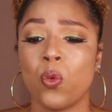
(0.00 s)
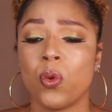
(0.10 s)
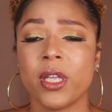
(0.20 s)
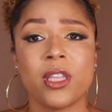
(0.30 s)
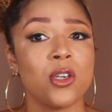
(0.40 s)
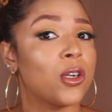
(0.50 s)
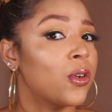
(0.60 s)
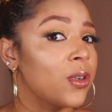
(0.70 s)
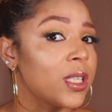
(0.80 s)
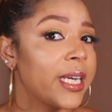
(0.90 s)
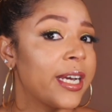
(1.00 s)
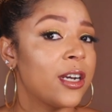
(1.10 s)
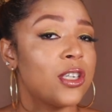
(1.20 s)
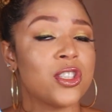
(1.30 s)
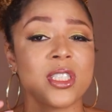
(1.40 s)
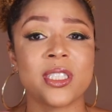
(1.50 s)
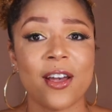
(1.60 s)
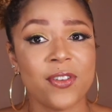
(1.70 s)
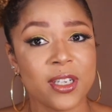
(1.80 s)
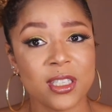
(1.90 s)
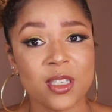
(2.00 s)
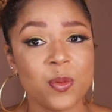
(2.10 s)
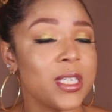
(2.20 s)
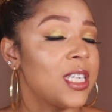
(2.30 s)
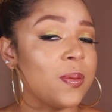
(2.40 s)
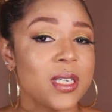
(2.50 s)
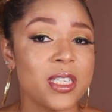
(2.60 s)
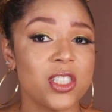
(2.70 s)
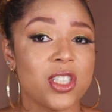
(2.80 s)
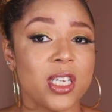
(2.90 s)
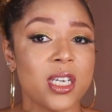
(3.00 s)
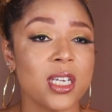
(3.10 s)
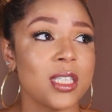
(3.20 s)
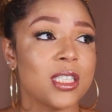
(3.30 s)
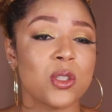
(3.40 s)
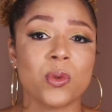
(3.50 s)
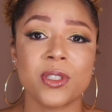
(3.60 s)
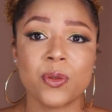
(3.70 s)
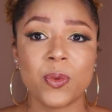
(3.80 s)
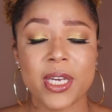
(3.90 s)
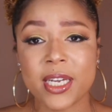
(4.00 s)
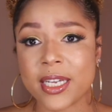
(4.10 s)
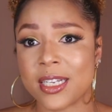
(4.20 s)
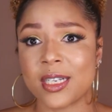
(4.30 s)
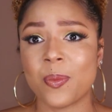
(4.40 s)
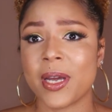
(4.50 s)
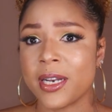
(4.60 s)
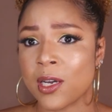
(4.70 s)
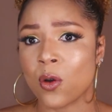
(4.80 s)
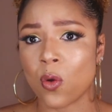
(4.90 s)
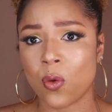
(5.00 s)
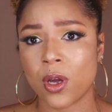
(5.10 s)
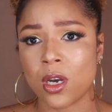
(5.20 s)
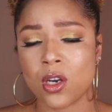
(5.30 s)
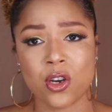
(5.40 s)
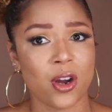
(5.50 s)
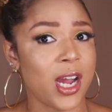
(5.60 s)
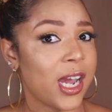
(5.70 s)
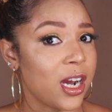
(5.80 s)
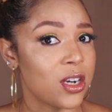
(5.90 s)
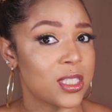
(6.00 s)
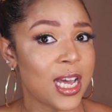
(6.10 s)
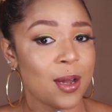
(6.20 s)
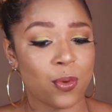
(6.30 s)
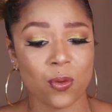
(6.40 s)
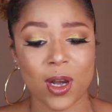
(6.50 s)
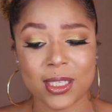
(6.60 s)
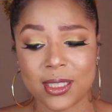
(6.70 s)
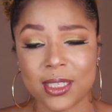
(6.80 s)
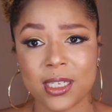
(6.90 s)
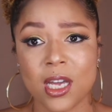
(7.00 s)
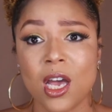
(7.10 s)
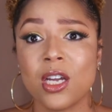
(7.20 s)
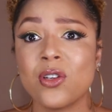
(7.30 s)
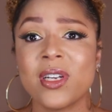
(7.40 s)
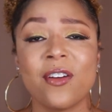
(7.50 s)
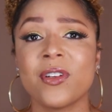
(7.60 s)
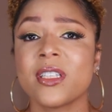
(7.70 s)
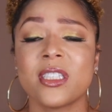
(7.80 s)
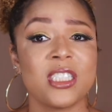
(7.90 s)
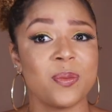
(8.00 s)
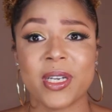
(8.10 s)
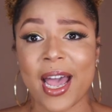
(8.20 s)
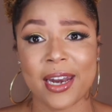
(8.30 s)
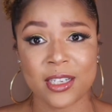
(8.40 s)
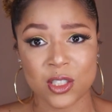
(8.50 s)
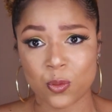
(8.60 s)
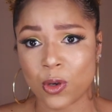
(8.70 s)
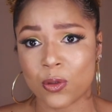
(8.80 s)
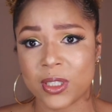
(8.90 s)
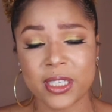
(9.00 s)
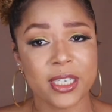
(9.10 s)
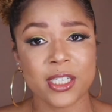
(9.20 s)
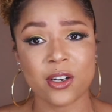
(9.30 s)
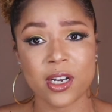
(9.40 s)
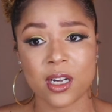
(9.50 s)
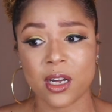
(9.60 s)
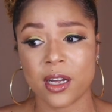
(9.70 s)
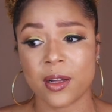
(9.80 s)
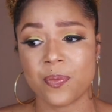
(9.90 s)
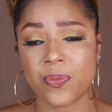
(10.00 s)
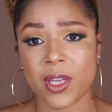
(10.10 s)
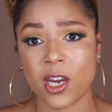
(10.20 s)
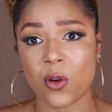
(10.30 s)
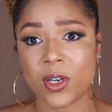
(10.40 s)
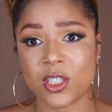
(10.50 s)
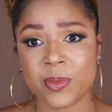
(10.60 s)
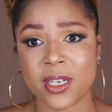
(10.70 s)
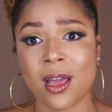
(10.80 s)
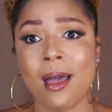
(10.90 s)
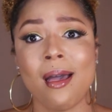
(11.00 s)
with your curly hair, you should definitely be deep conditioning at least once a week. And then depending on your hair type, porosity, you definitely should be adding some protein in your uh, hair regimen.